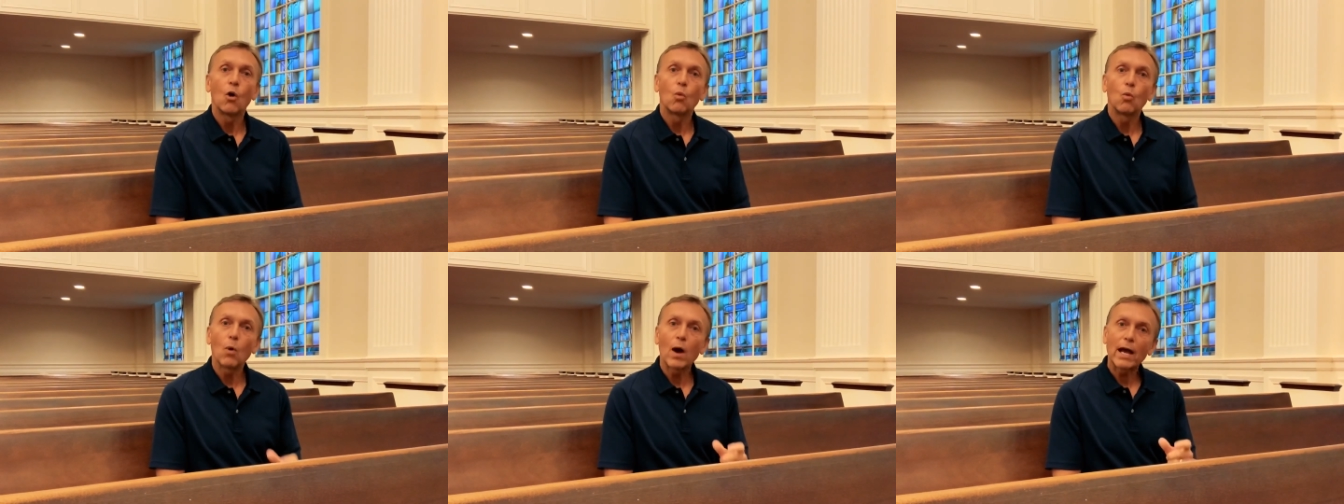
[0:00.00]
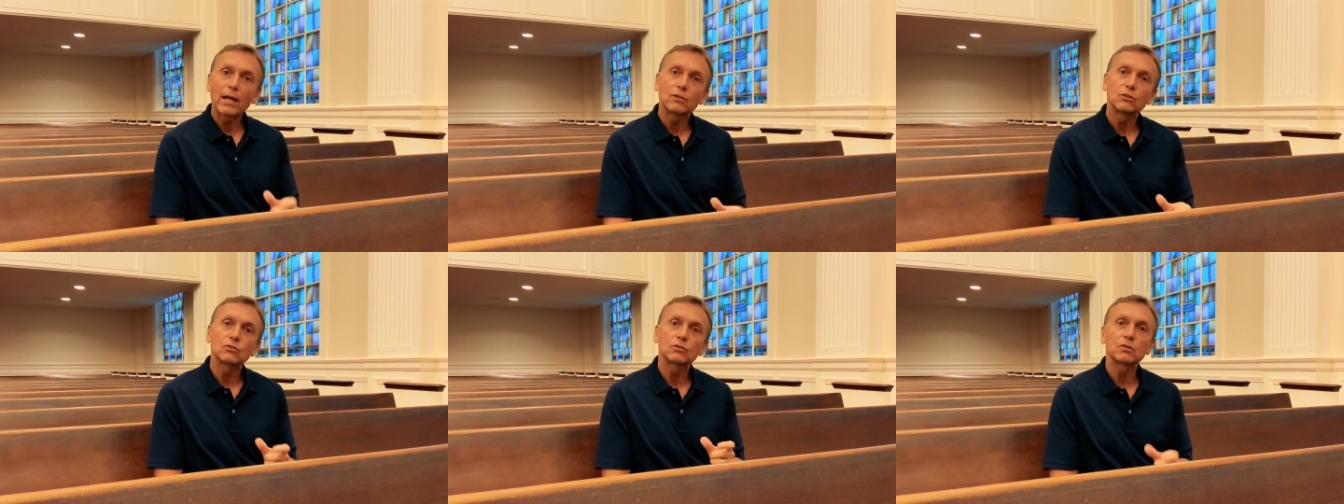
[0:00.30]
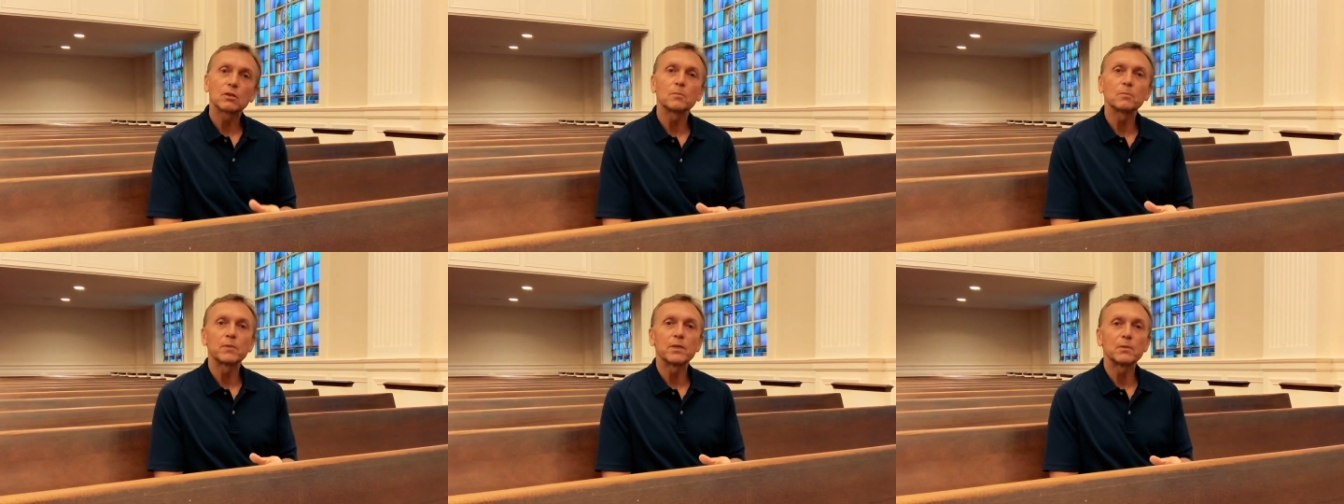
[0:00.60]
Why do
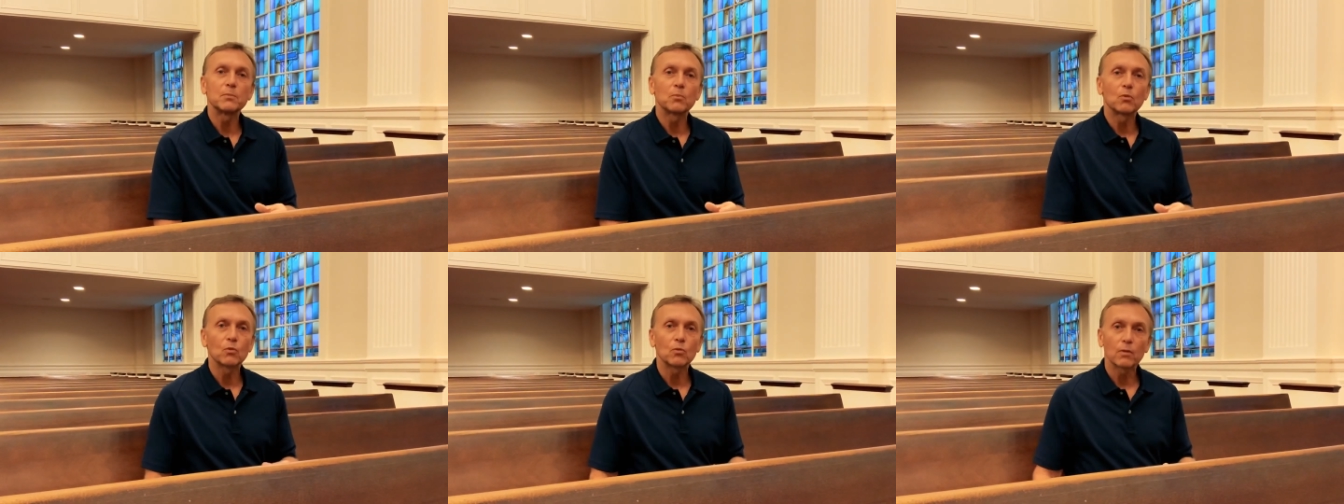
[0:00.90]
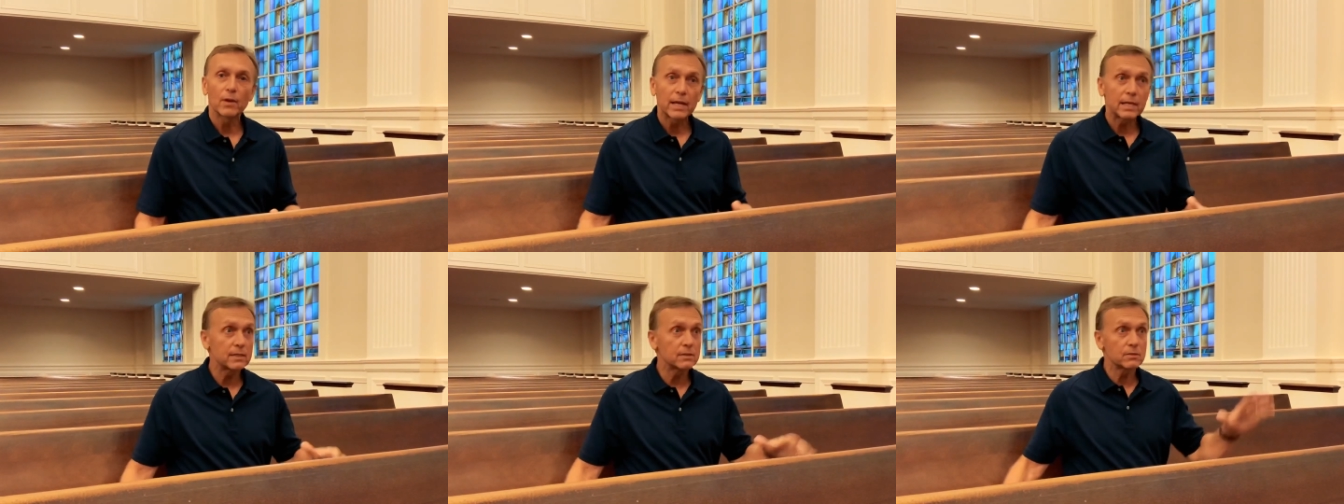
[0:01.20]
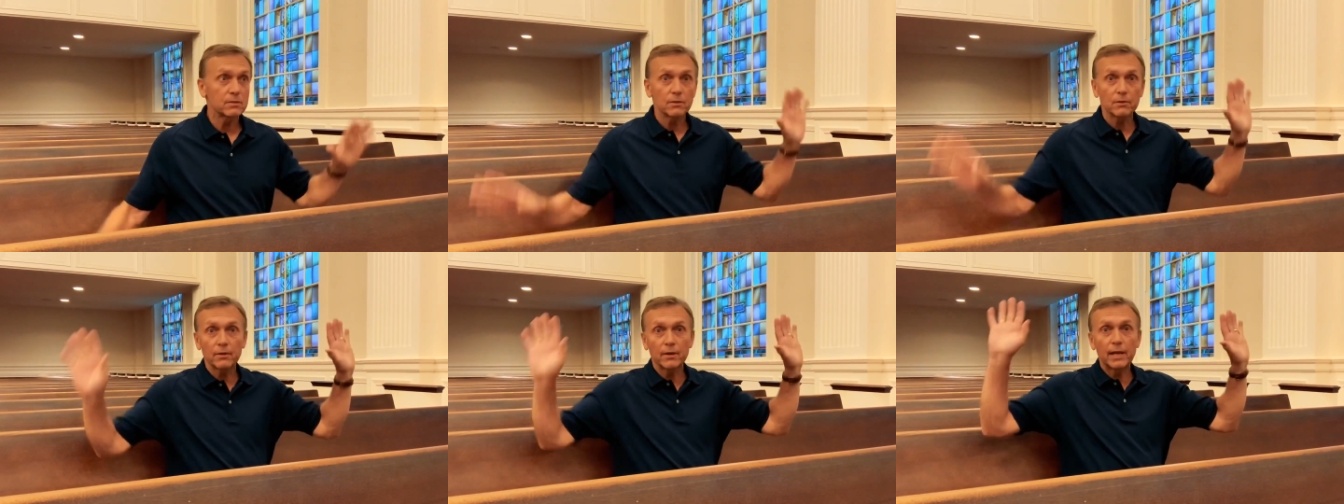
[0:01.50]
some people raise
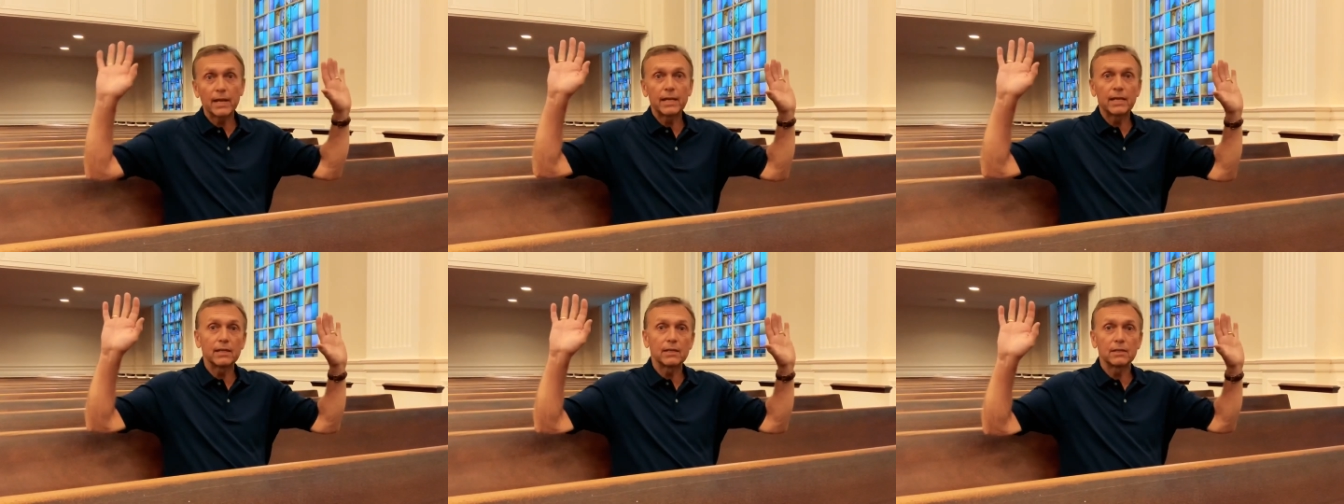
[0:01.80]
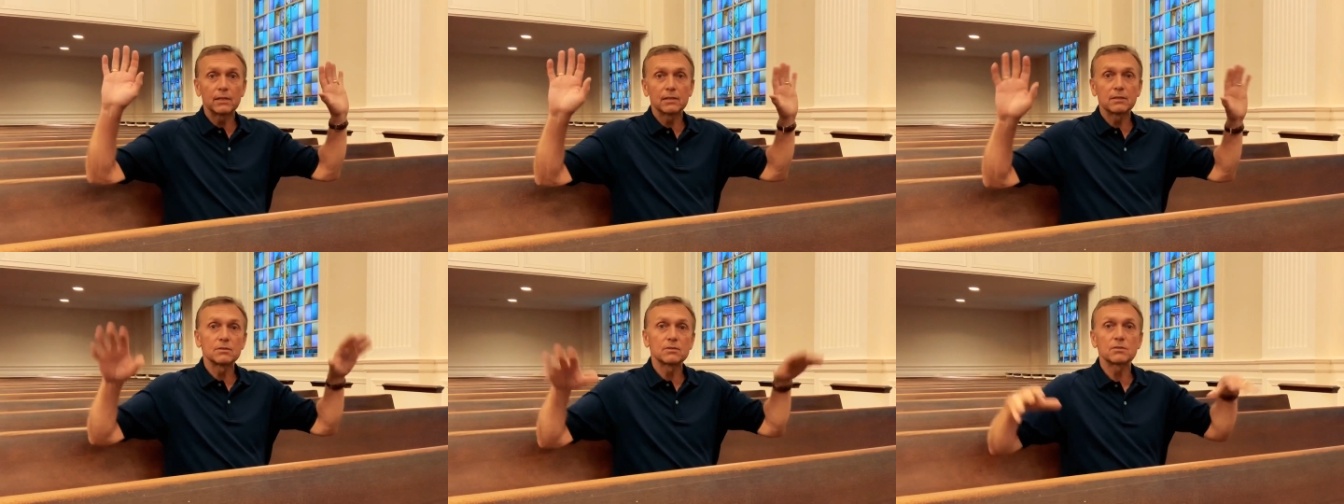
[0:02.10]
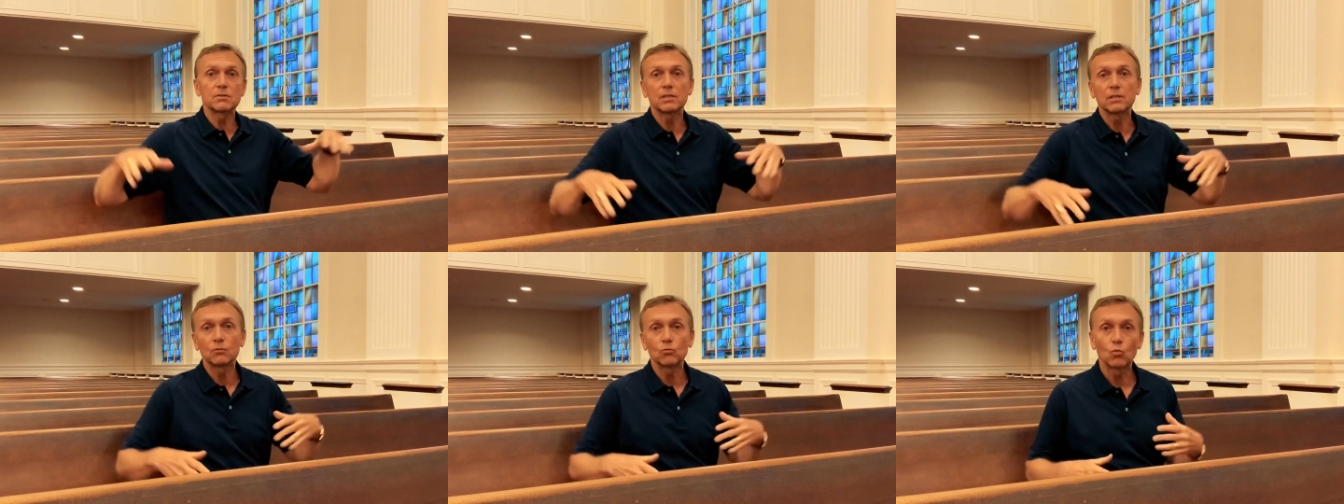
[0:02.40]
their
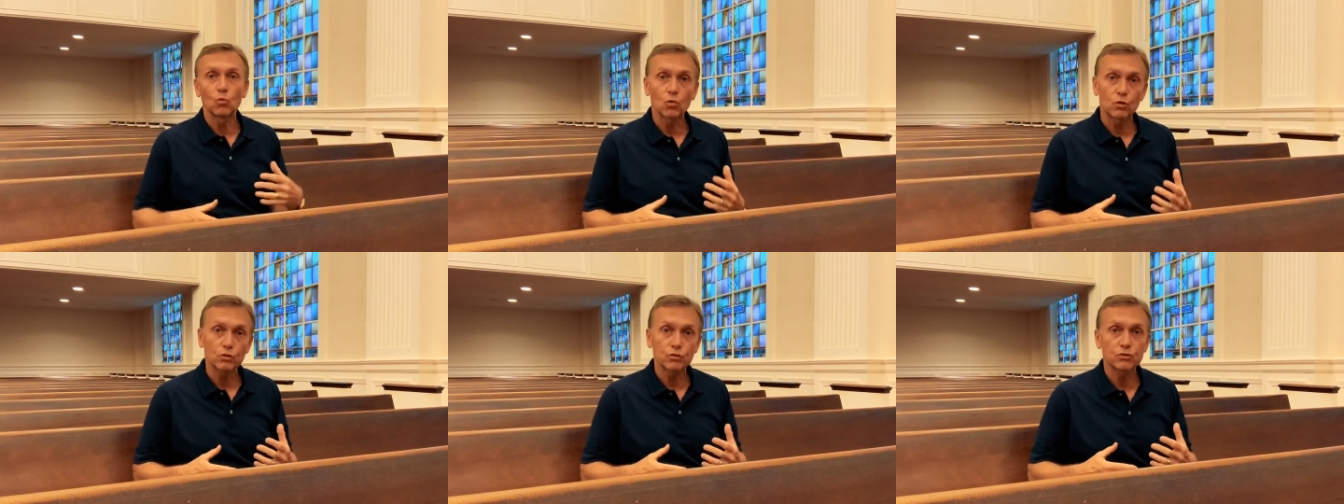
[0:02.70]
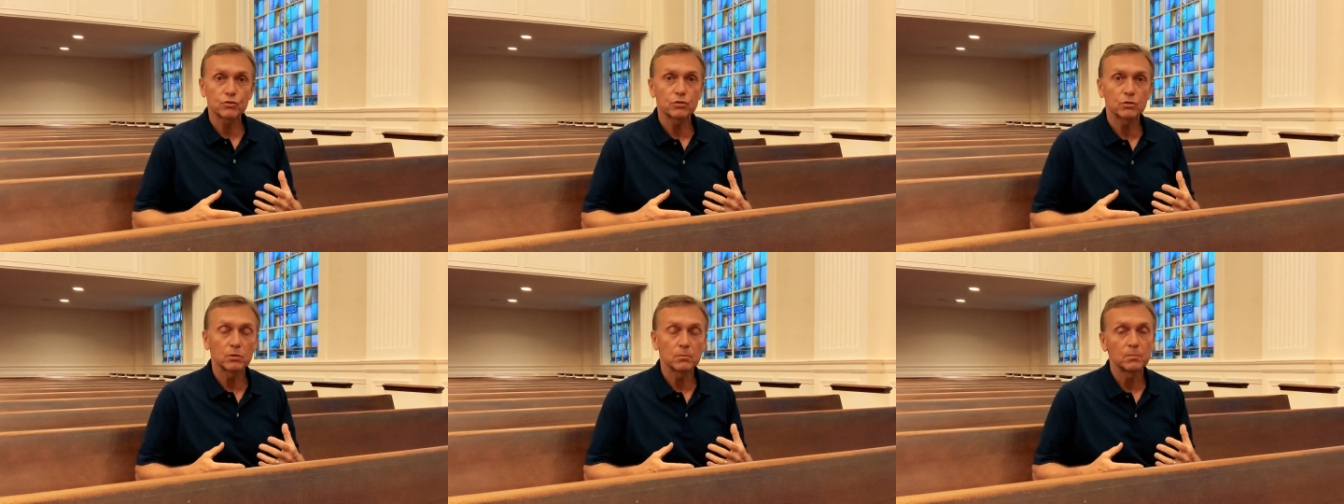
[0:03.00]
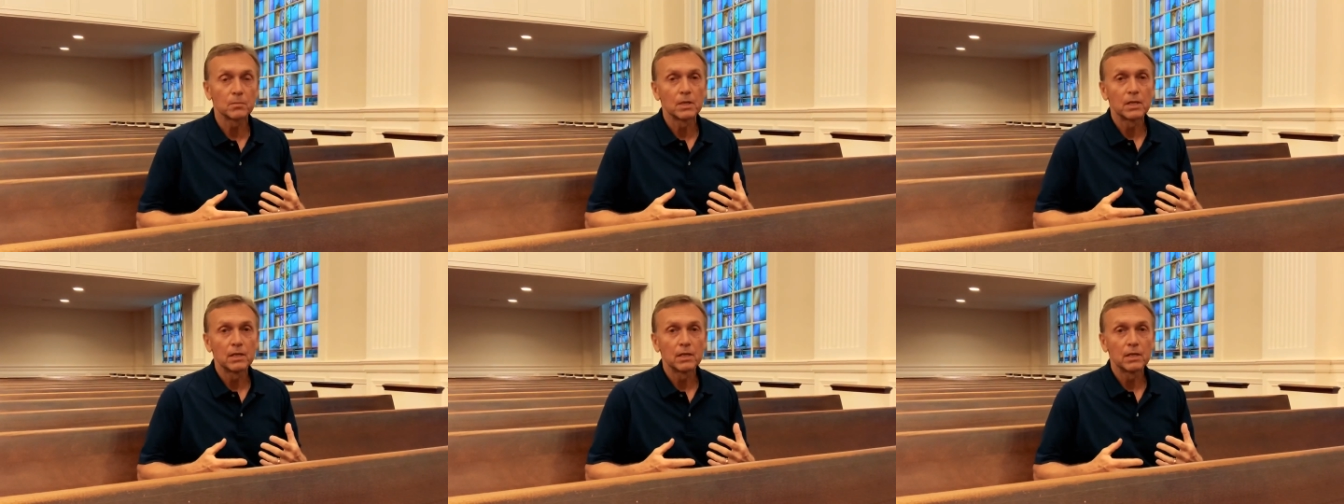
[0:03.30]
hands in worship